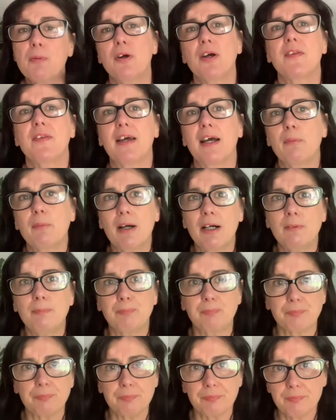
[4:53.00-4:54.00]
in there? Well,
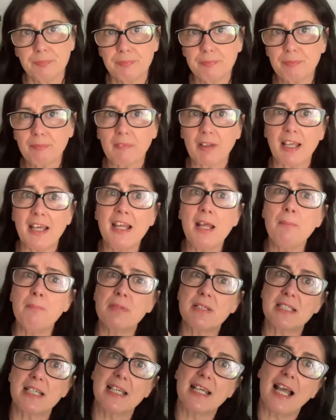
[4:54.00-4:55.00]
an
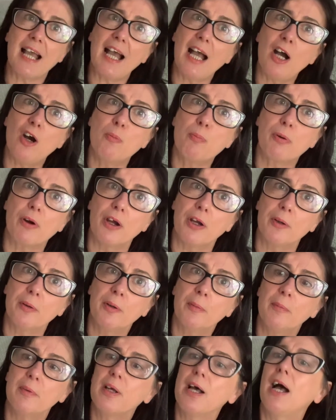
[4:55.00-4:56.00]
empty Alpro
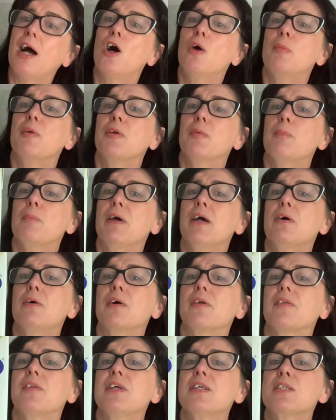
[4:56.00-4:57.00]
almond milk.
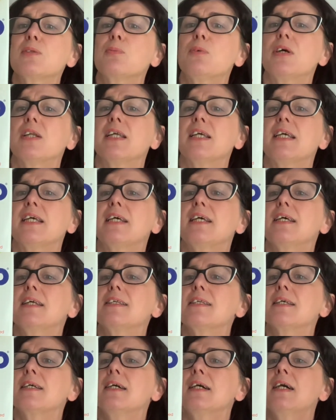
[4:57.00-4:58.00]
This one is
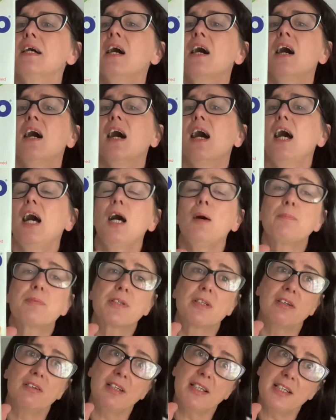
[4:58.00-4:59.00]

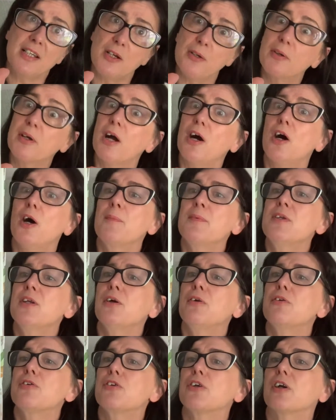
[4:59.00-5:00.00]
absolutely no carbs, no
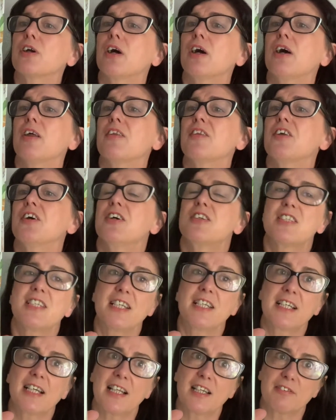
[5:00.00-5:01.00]
sugar, 13
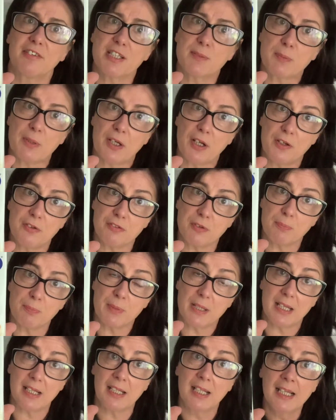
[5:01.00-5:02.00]
calories per 100
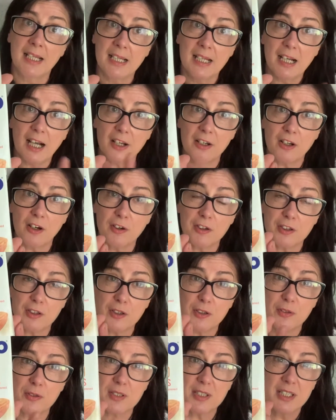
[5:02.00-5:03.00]
ml, and I'll use